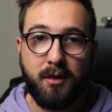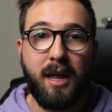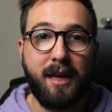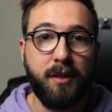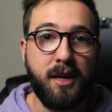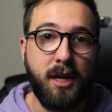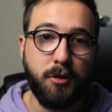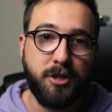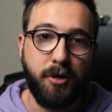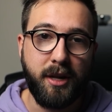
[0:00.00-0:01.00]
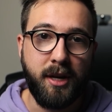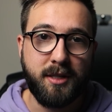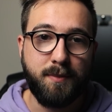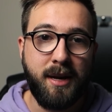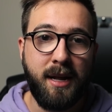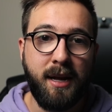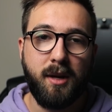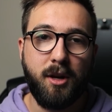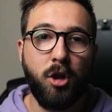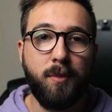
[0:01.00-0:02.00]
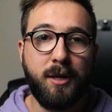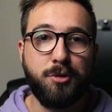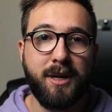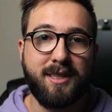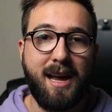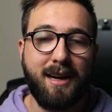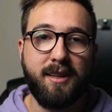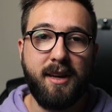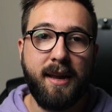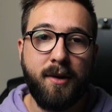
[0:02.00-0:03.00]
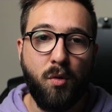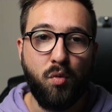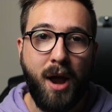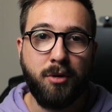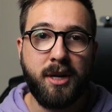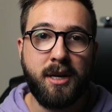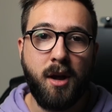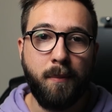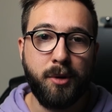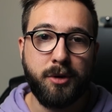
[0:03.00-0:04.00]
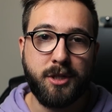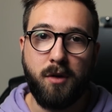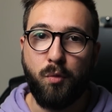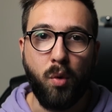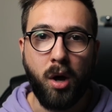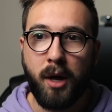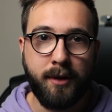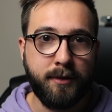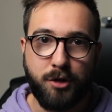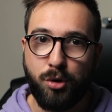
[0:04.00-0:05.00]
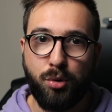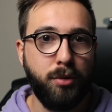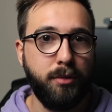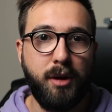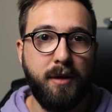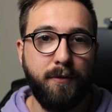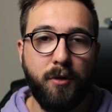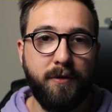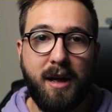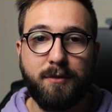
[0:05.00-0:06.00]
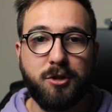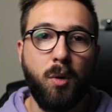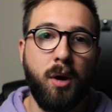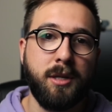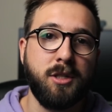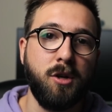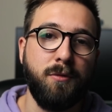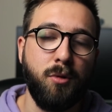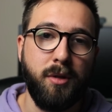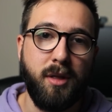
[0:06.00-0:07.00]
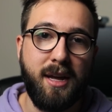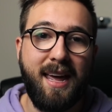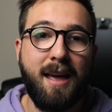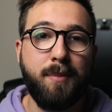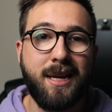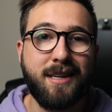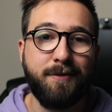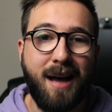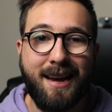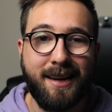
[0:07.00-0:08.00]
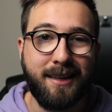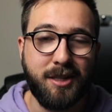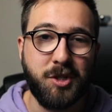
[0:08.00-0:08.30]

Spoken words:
like the NEO token is, meaning it can only be transacted in rounded numbers of 1, 2, 3, 4, 5, so on and so forth. It can't be divided into